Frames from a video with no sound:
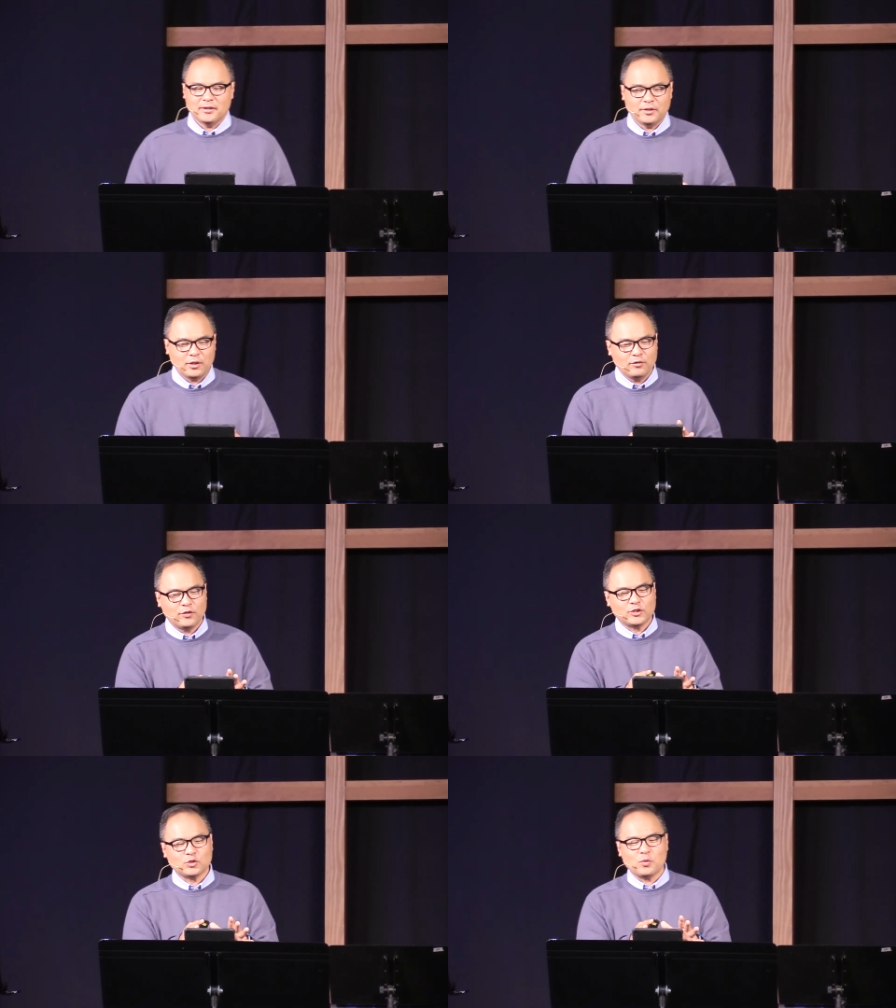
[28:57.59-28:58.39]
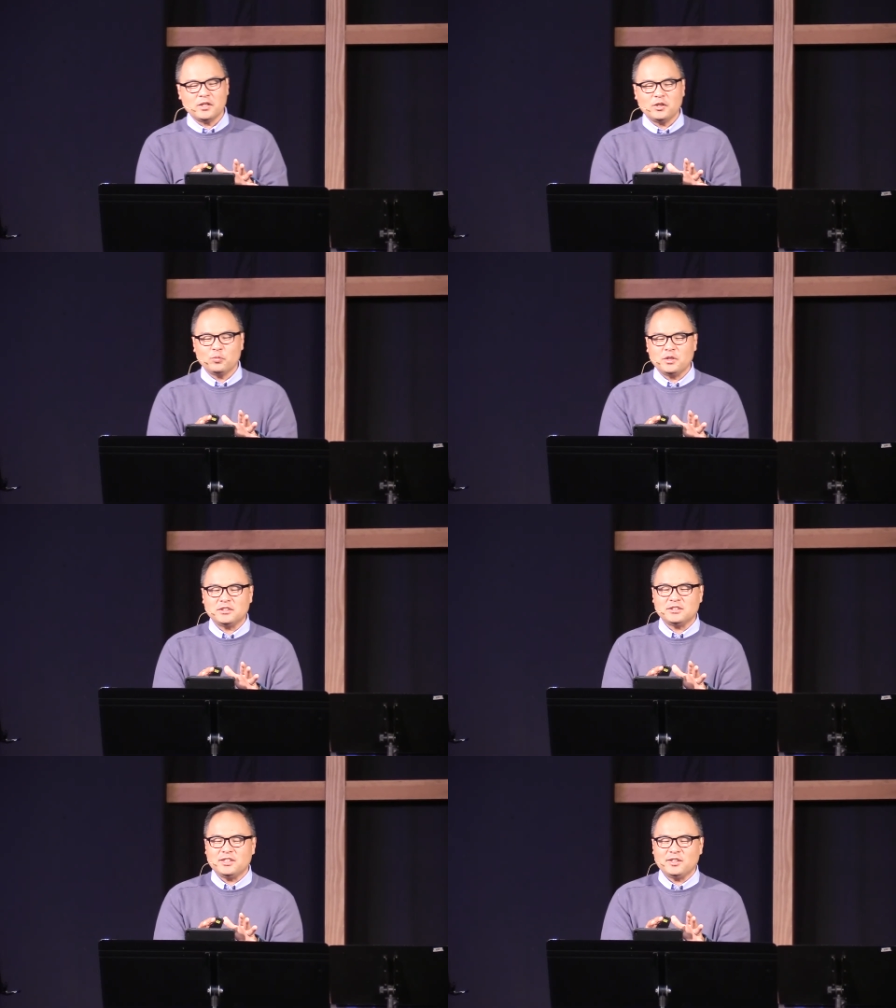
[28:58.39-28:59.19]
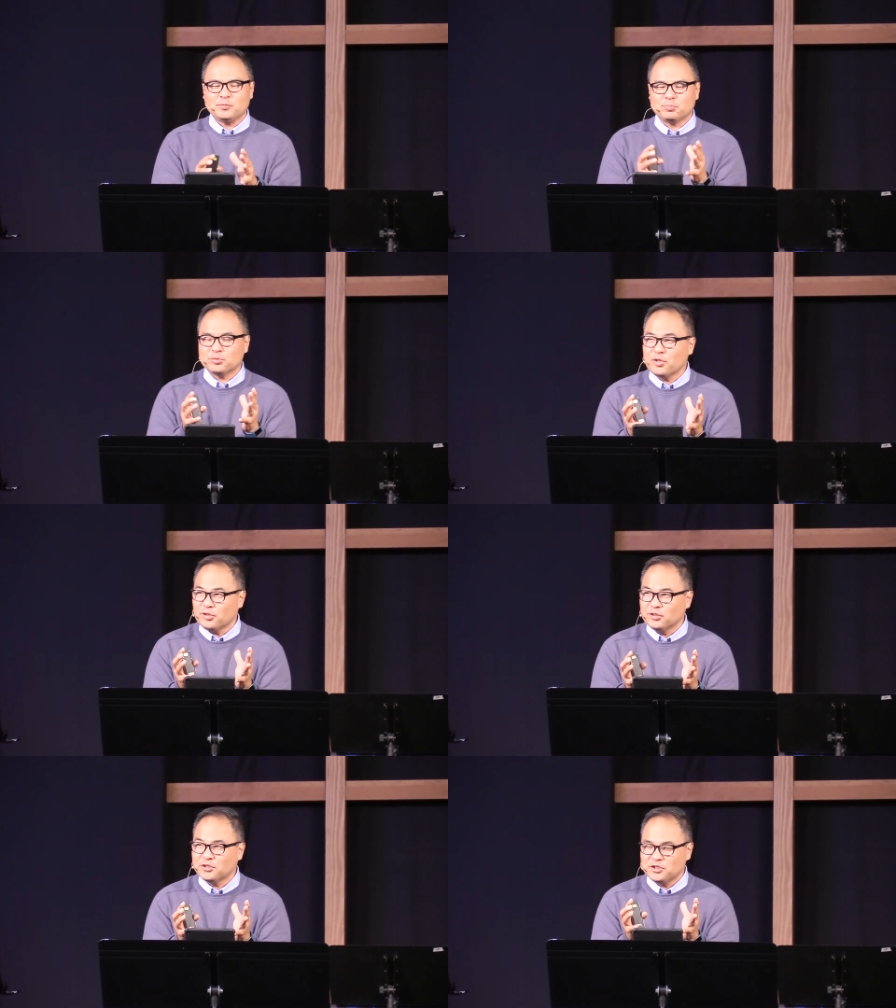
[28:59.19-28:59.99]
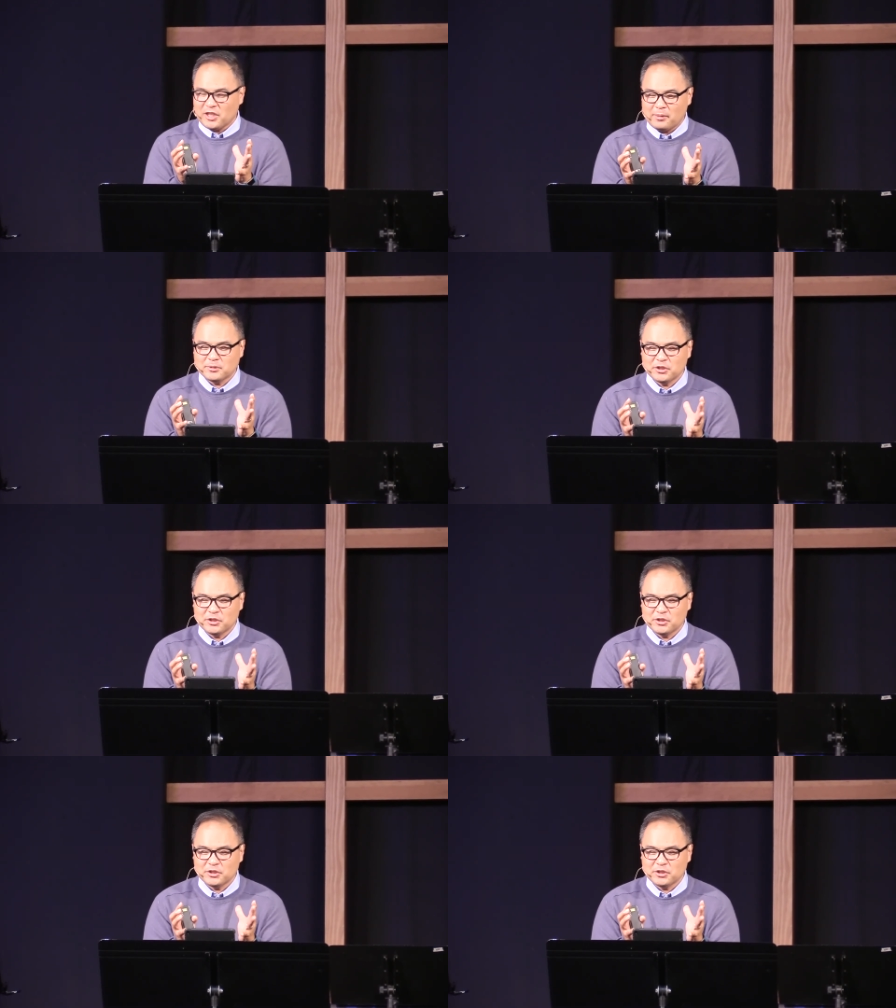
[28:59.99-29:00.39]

Here in verse 20, we see these brothers, James